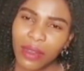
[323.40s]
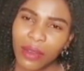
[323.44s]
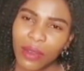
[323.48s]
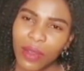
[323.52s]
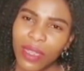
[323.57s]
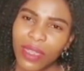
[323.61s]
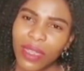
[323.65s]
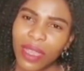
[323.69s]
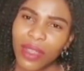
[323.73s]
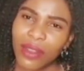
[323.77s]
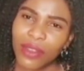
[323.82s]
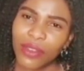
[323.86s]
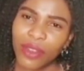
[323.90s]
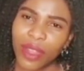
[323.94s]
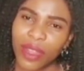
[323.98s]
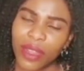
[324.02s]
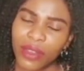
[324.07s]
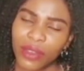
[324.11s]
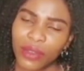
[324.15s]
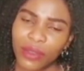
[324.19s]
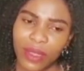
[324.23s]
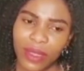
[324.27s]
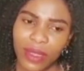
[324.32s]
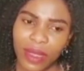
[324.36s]
are you
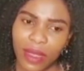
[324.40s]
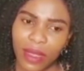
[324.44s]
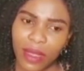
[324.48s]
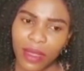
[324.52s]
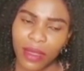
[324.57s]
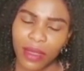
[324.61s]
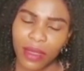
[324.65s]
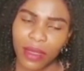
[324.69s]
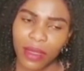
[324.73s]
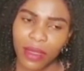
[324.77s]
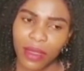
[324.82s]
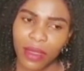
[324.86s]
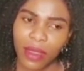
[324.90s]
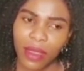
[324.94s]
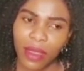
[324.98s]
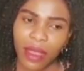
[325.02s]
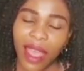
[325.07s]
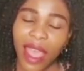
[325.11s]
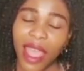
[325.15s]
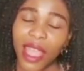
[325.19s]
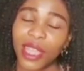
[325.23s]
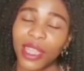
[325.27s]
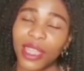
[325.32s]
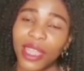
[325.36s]
trying to say?
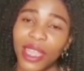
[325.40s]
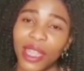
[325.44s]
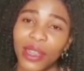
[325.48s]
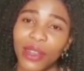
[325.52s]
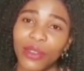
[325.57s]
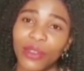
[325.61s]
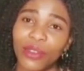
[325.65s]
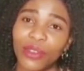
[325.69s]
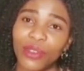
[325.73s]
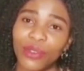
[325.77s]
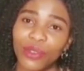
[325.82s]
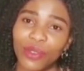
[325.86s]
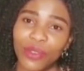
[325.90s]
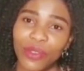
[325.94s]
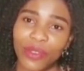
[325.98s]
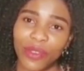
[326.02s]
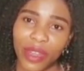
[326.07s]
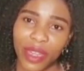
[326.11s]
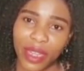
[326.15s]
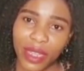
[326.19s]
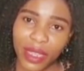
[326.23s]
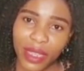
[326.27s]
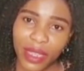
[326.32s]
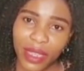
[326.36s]
I get on to
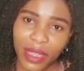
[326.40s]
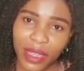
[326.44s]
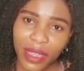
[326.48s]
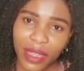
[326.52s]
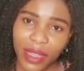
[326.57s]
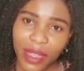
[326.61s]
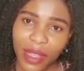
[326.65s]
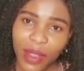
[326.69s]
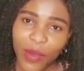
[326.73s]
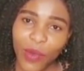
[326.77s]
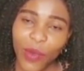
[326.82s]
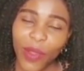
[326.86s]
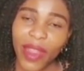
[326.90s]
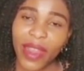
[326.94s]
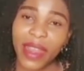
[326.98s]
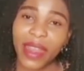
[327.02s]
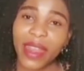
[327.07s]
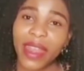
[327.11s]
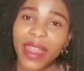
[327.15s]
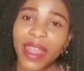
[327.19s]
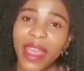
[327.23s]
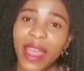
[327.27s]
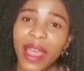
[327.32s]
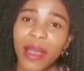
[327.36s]
Greece
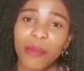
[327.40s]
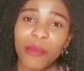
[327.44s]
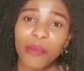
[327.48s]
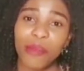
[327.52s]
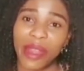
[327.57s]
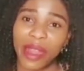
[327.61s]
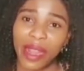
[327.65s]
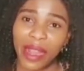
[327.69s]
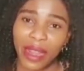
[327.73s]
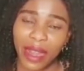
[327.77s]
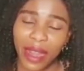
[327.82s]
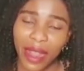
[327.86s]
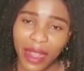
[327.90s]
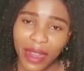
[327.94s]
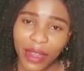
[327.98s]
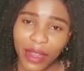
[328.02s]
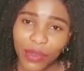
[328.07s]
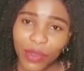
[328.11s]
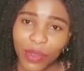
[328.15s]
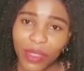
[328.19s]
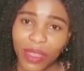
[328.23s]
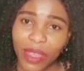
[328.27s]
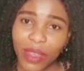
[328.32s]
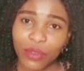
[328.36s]
when I'm
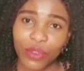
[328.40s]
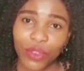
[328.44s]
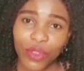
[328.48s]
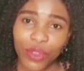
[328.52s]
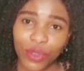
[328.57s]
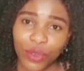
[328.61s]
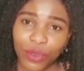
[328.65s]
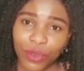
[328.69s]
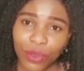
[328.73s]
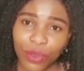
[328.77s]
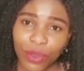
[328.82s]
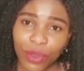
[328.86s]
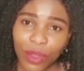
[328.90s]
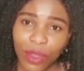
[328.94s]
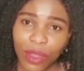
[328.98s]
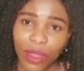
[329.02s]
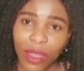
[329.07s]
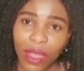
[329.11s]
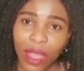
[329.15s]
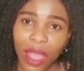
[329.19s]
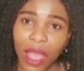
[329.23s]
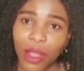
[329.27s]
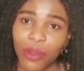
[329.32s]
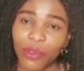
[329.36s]
pregnant without you?
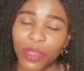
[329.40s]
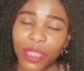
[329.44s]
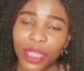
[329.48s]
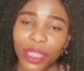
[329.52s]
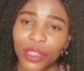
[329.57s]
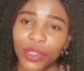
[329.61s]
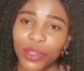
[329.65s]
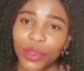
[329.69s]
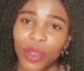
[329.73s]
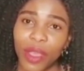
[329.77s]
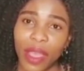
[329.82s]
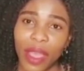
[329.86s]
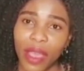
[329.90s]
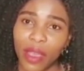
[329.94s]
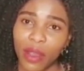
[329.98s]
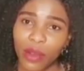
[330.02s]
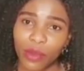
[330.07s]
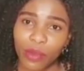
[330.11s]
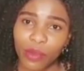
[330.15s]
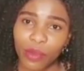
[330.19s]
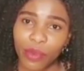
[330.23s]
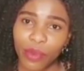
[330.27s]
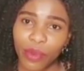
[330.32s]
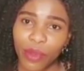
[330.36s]
I'll need your
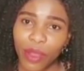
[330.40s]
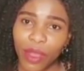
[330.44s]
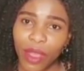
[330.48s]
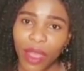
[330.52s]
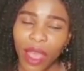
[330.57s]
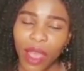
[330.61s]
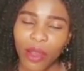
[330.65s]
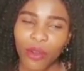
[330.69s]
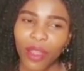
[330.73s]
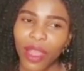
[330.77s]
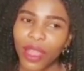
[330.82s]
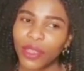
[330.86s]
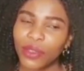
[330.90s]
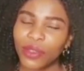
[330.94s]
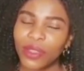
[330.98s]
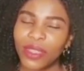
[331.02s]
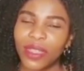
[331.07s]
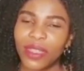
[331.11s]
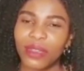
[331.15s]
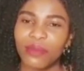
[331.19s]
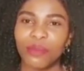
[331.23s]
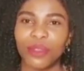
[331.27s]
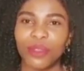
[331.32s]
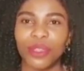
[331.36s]
help. How can you
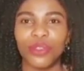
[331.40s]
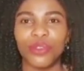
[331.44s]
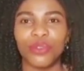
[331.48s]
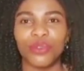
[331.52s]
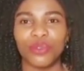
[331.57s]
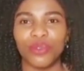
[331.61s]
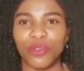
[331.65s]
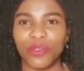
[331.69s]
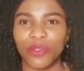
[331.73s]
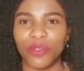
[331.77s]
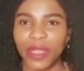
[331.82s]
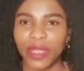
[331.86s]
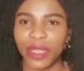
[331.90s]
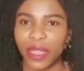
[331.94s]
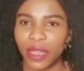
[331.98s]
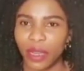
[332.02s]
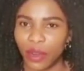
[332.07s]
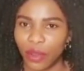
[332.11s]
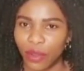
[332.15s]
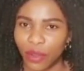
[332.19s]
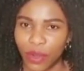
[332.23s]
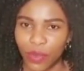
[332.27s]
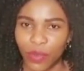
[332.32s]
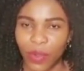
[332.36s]
send me to Greece
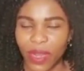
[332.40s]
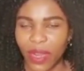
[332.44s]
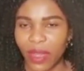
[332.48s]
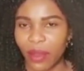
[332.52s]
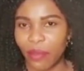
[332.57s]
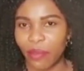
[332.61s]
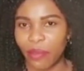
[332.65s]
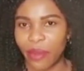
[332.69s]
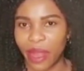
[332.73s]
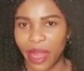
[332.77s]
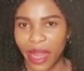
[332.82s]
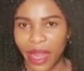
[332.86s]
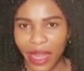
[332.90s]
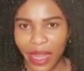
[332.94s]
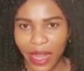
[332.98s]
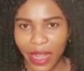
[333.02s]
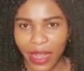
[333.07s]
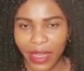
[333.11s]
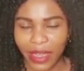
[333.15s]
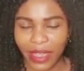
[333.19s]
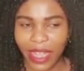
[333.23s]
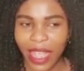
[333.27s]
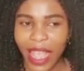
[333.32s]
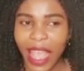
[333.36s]
alone when I'm
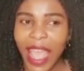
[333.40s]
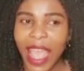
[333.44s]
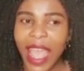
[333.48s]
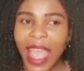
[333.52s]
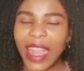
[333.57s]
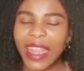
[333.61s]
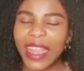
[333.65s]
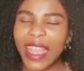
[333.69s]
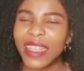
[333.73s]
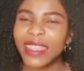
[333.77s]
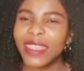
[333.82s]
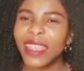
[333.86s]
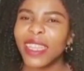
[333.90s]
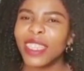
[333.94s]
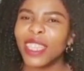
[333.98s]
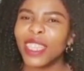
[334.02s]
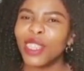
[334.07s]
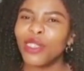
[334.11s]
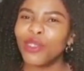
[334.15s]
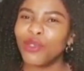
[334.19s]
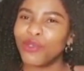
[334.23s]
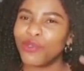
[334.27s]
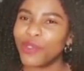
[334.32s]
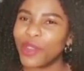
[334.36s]
pregnant? And I
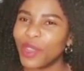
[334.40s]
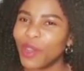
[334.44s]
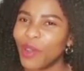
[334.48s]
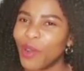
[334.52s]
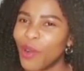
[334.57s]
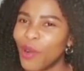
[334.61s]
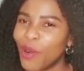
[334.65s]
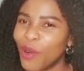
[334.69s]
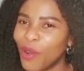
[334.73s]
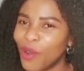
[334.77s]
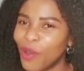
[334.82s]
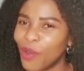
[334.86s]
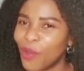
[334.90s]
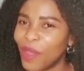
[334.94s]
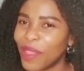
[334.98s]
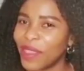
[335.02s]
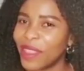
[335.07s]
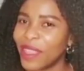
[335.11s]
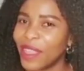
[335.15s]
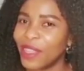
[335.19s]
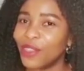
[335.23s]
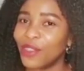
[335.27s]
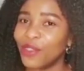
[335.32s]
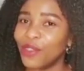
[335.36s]
started to recall
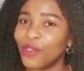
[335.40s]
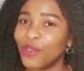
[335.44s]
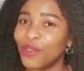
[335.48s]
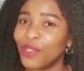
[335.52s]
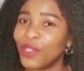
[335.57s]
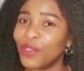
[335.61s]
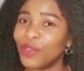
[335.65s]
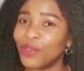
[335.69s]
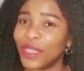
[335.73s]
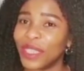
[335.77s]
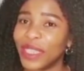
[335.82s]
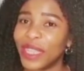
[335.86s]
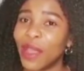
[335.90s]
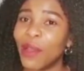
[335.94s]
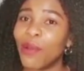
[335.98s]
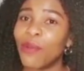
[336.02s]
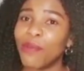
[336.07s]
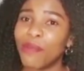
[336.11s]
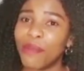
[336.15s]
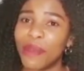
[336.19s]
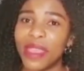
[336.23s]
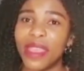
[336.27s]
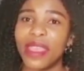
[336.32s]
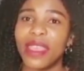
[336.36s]
what they used to
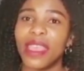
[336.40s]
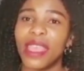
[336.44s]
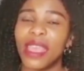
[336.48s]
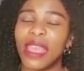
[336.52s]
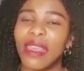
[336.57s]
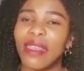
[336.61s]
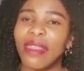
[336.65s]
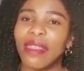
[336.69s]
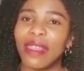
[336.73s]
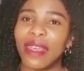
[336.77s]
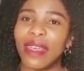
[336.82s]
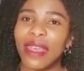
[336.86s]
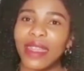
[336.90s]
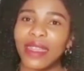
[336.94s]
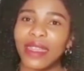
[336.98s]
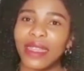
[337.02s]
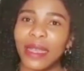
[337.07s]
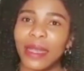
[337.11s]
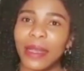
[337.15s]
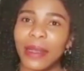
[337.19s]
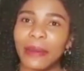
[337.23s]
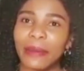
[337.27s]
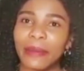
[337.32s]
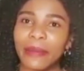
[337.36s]
tell me, that